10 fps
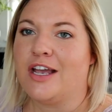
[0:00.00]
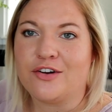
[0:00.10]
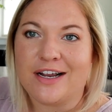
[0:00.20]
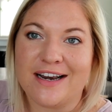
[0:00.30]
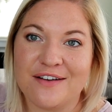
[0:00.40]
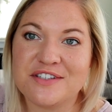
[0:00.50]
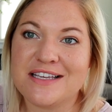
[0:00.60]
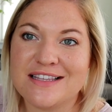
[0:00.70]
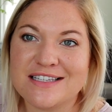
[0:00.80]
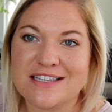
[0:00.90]
All right, I've
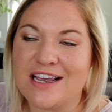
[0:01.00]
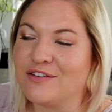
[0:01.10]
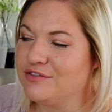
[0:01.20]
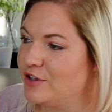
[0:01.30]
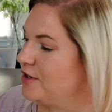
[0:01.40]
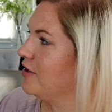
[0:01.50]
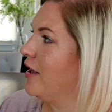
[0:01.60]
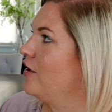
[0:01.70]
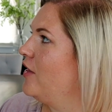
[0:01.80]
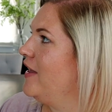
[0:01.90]
seen this thing floating
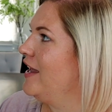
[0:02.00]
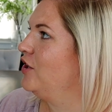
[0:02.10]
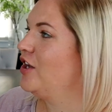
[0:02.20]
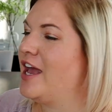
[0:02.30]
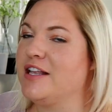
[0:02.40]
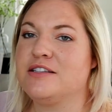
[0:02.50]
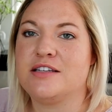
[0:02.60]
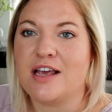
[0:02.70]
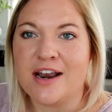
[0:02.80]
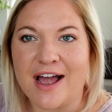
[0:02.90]
around on the
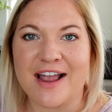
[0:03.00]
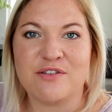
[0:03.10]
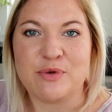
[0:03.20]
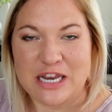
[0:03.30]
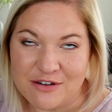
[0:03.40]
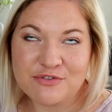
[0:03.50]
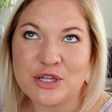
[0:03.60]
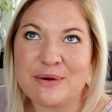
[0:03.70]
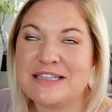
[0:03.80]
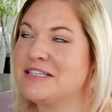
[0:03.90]
internet and I have been
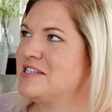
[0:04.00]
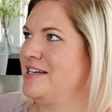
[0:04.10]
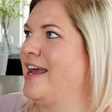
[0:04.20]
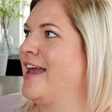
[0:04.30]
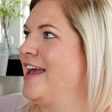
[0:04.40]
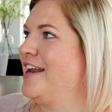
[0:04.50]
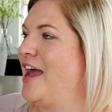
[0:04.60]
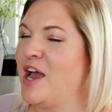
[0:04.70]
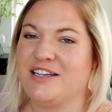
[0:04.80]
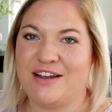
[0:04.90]
influenced and
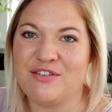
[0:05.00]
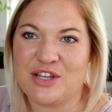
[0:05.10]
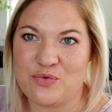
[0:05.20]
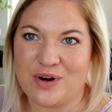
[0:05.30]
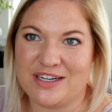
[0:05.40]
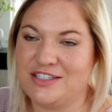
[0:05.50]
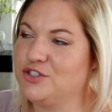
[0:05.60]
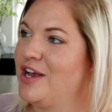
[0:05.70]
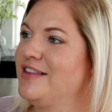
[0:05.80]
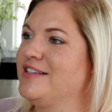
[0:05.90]
I definitely wanted to
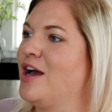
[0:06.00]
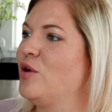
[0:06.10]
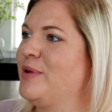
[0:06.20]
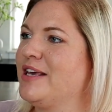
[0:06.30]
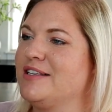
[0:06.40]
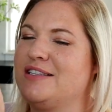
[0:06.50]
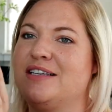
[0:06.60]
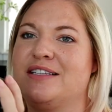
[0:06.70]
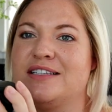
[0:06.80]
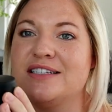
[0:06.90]
try this out because
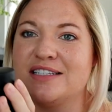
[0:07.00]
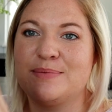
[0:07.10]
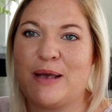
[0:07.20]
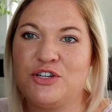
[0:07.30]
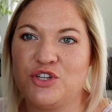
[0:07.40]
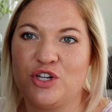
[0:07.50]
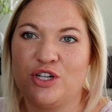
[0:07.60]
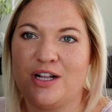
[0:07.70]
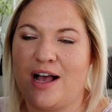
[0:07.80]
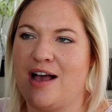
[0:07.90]
this
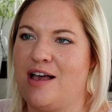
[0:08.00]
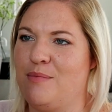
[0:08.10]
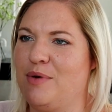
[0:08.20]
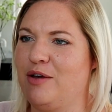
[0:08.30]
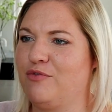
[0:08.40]
special um,